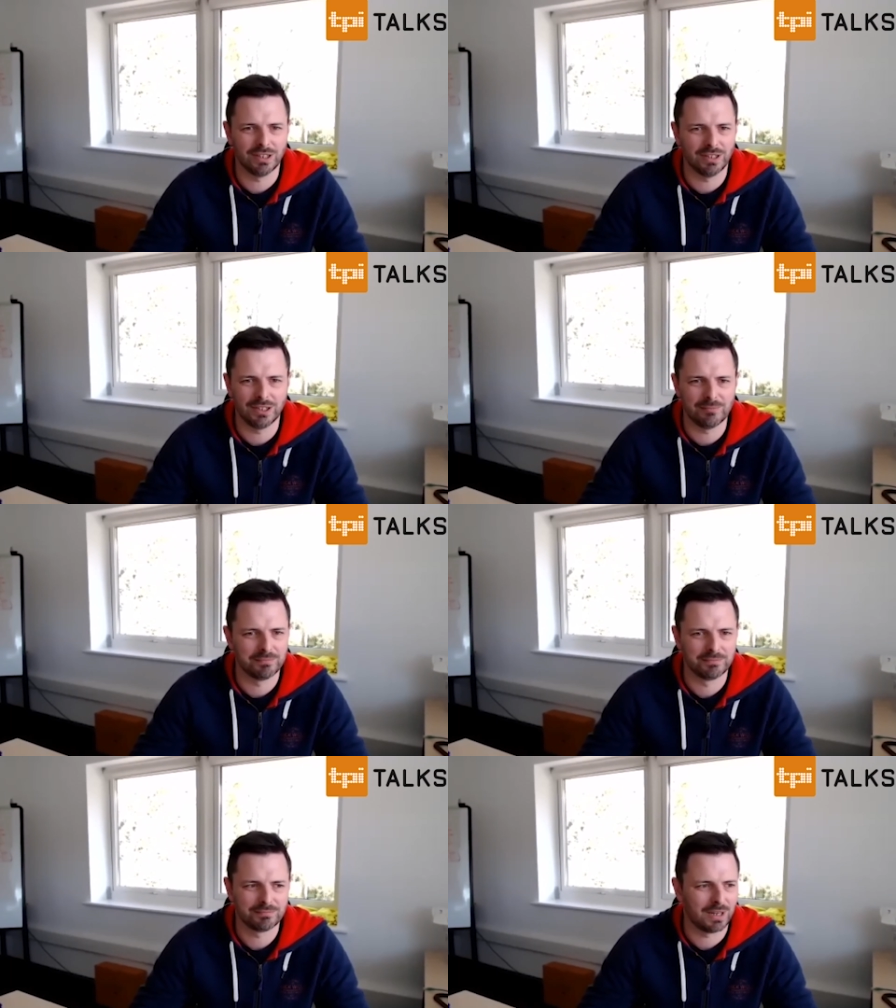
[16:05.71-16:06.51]

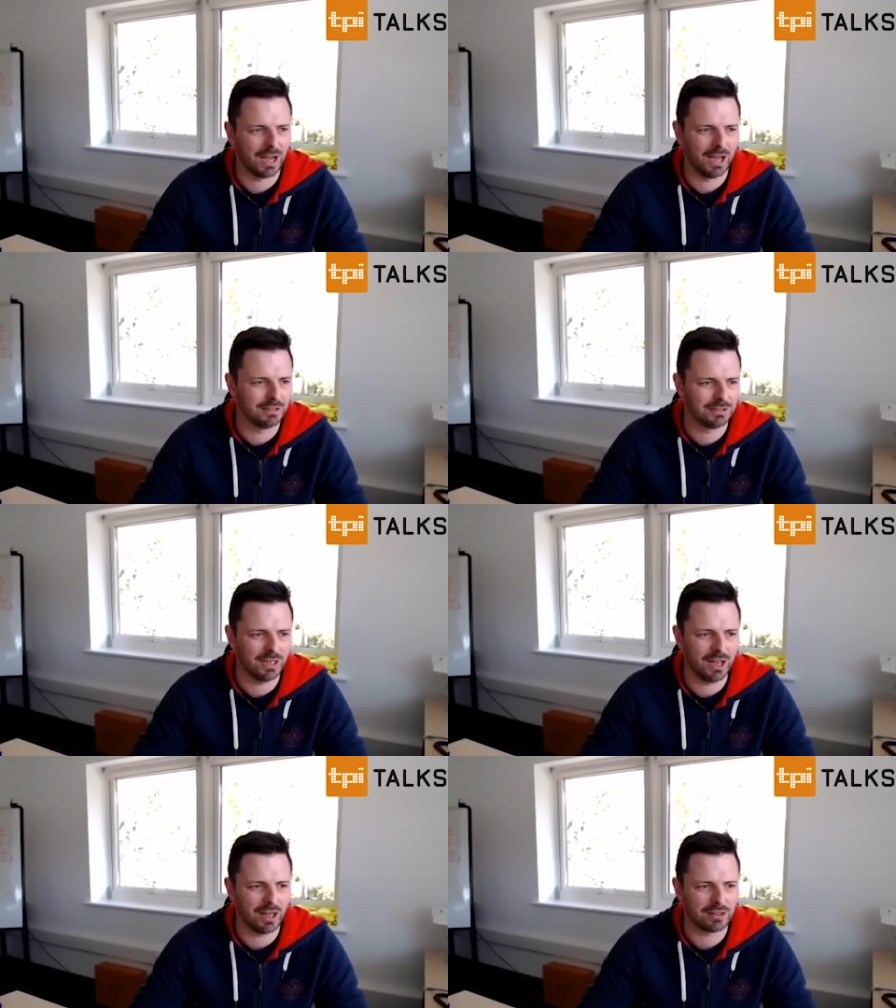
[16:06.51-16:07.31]
Um, and
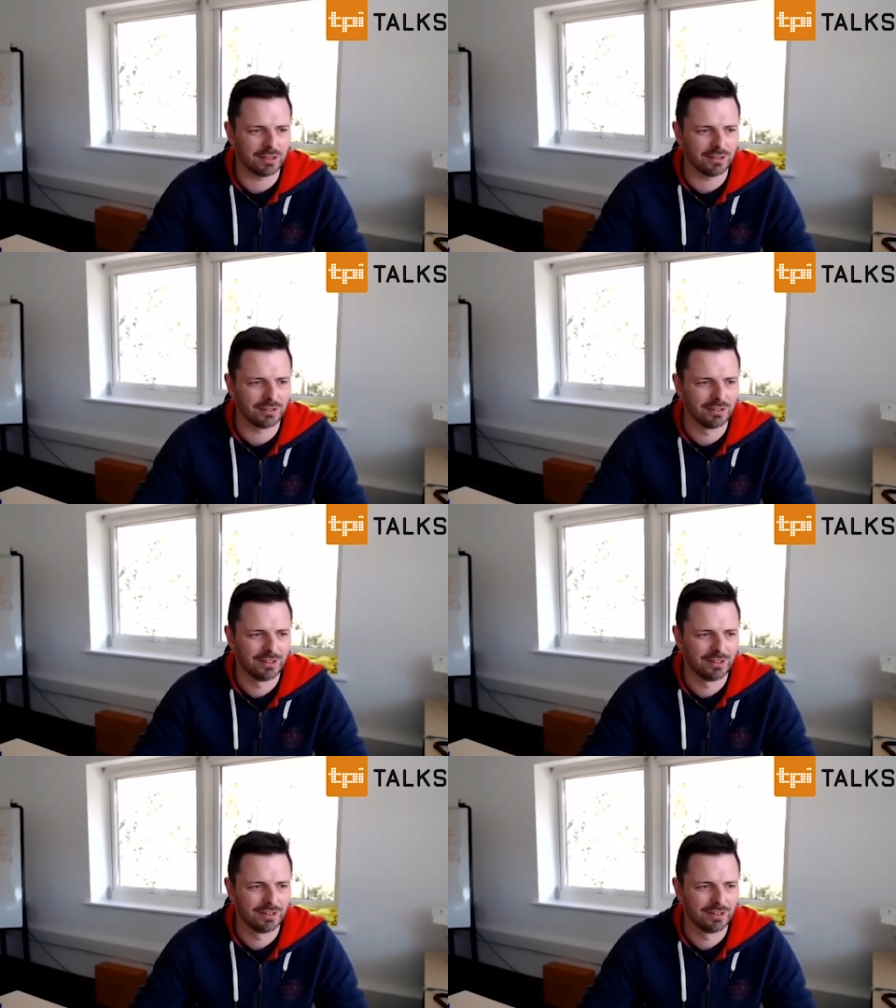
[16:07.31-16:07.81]
yeah, I think